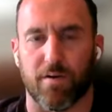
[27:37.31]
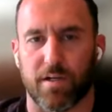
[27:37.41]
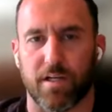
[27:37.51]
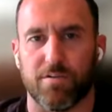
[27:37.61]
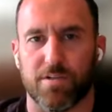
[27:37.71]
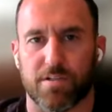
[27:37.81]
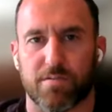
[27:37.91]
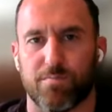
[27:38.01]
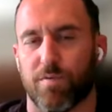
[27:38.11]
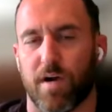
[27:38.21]
or can you
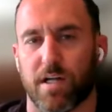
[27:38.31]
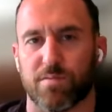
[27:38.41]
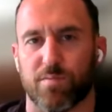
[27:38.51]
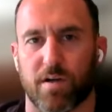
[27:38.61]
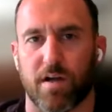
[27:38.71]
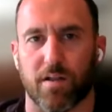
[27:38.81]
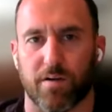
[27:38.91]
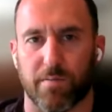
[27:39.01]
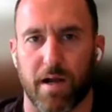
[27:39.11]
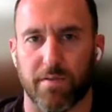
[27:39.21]
just provide some more
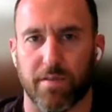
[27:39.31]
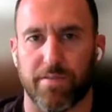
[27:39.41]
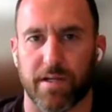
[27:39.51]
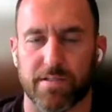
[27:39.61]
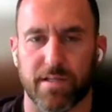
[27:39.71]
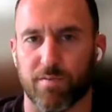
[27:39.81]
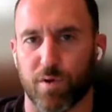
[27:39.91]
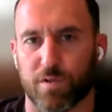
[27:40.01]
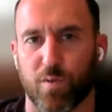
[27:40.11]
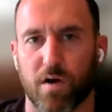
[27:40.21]
color about the things that have
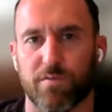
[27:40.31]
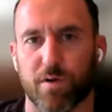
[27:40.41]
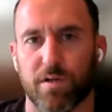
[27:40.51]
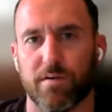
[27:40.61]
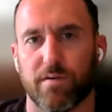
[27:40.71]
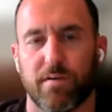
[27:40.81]
worked well for you?